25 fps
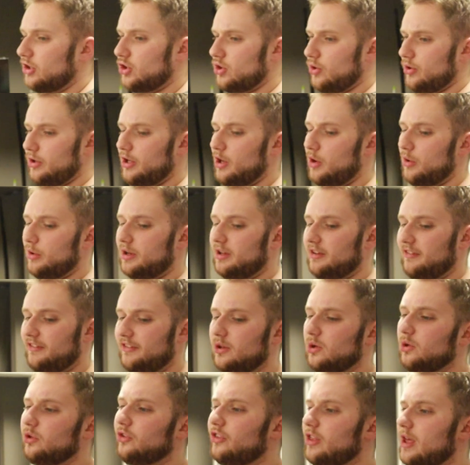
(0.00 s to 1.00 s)
sure you don't
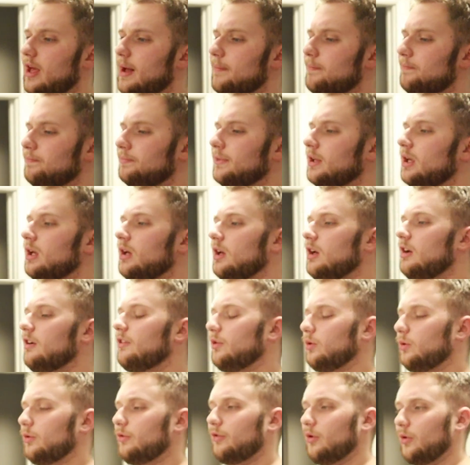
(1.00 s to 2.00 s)
confuse them
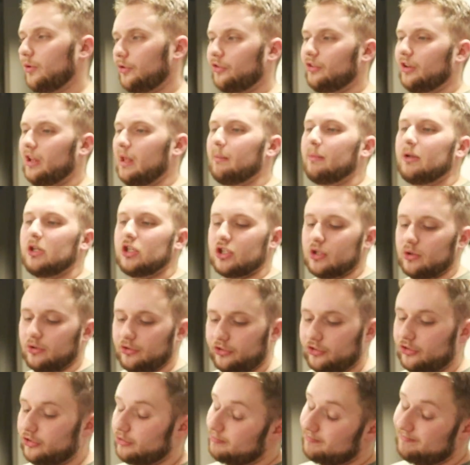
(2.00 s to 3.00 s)
for frozen lemon
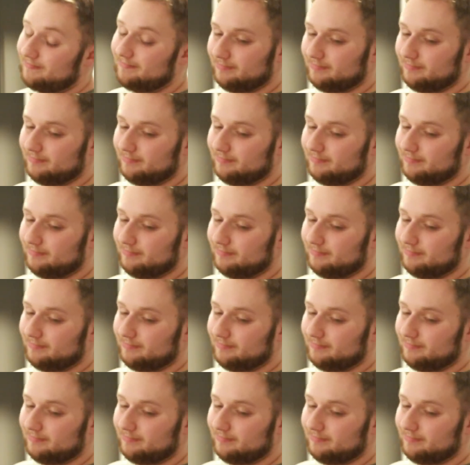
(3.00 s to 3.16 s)
juice.